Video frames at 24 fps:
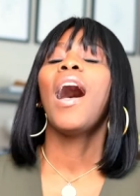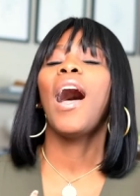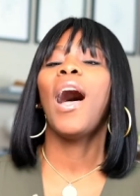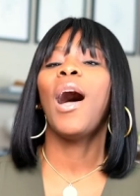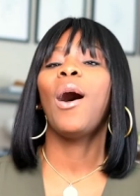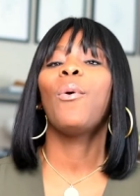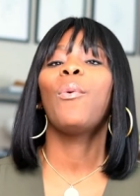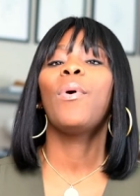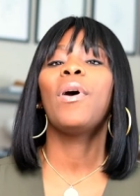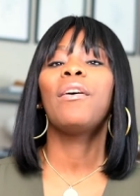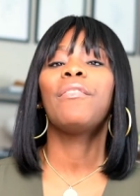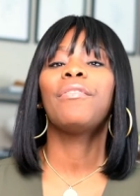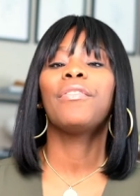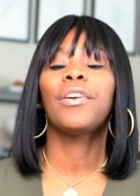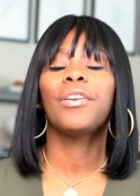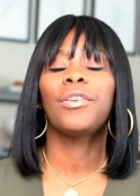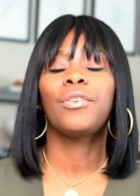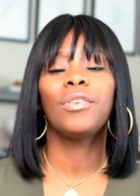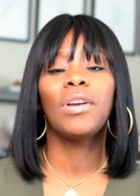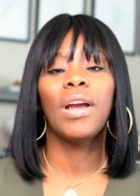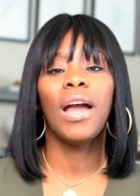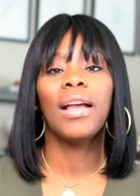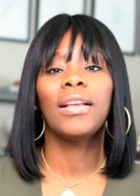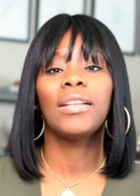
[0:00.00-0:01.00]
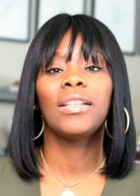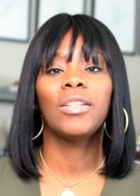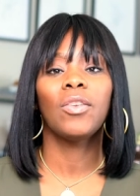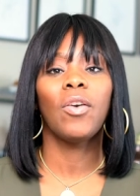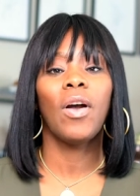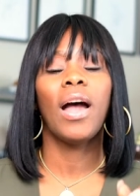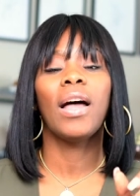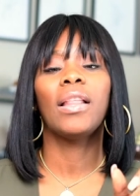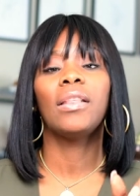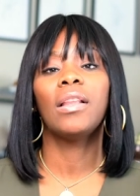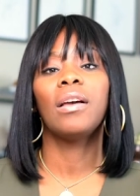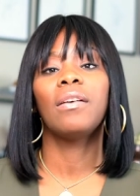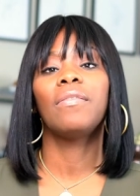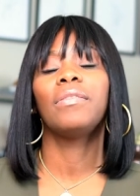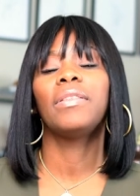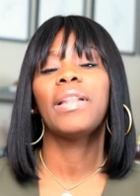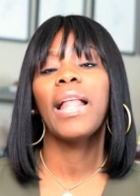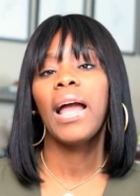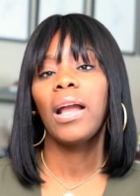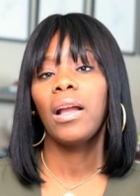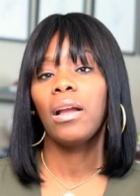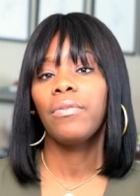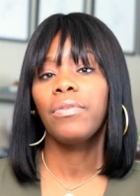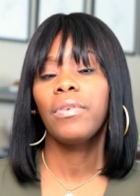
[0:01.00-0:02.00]
However, you guys know I love
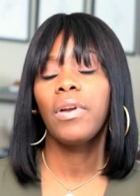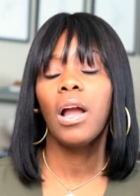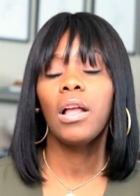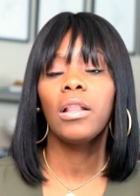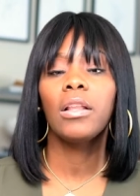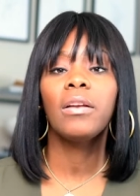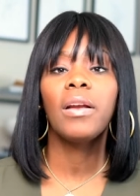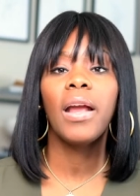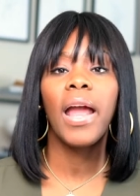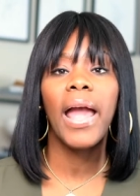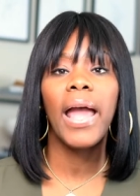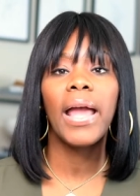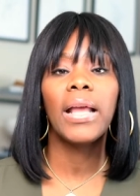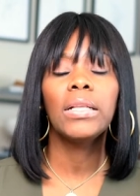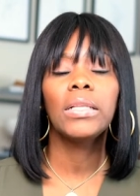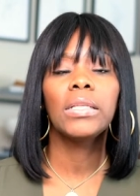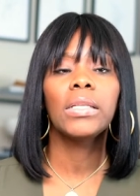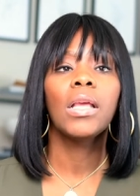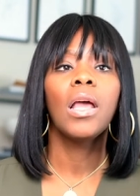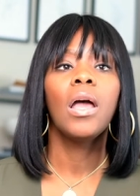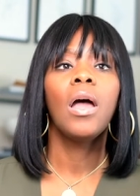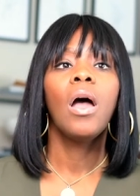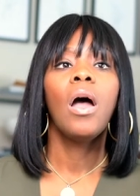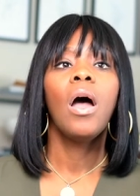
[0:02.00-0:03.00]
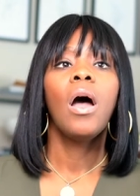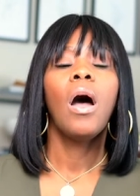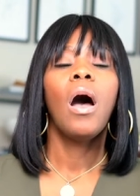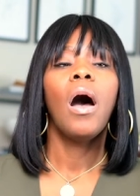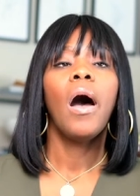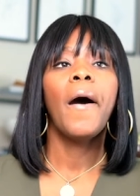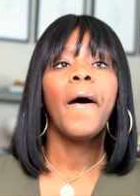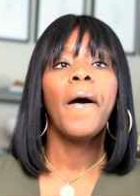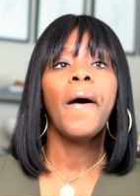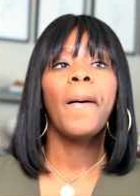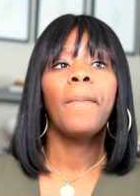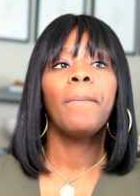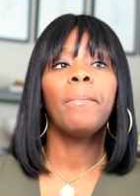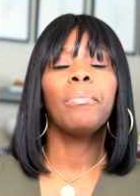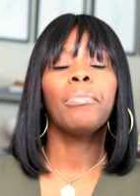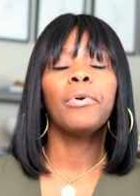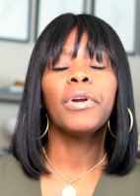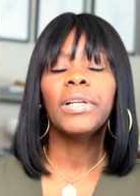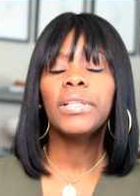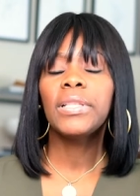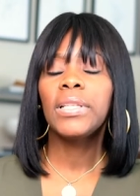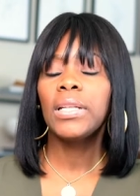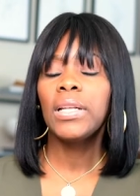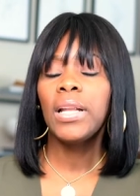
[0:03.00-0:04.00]
lack of color hats. Um,
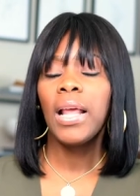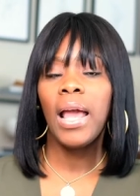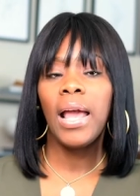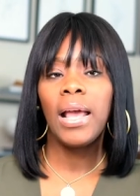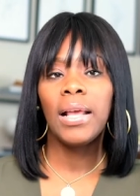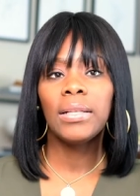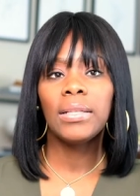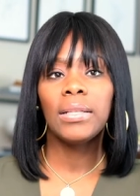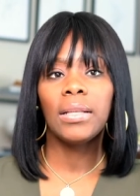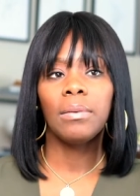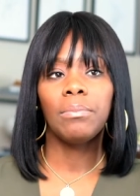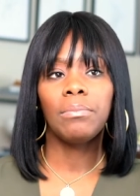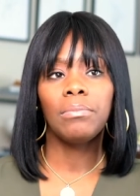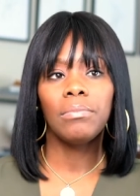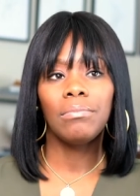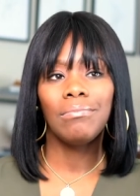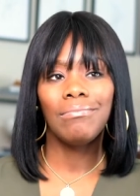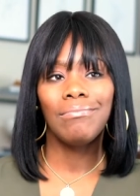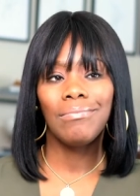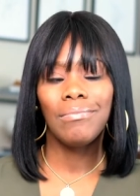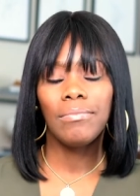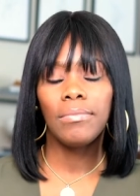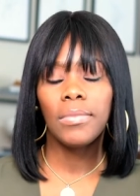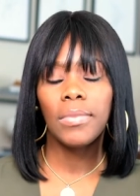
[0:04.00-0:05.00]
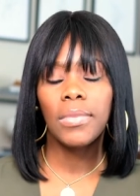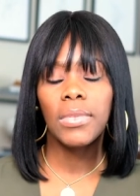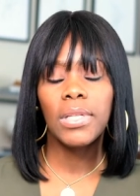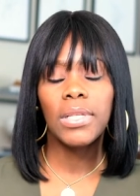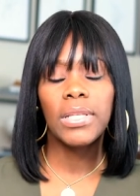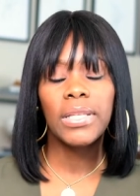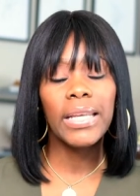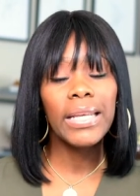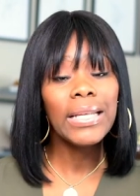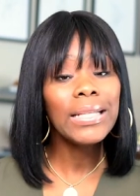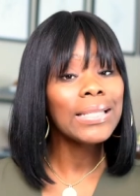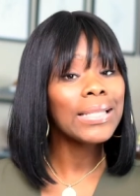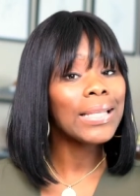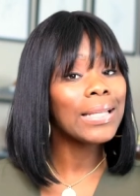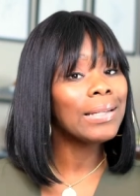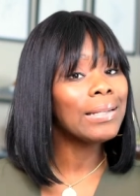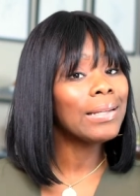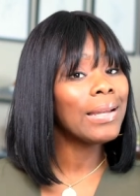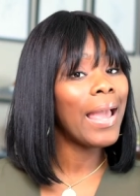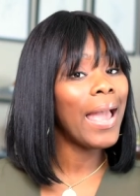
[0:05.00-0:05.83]
Brixton has decent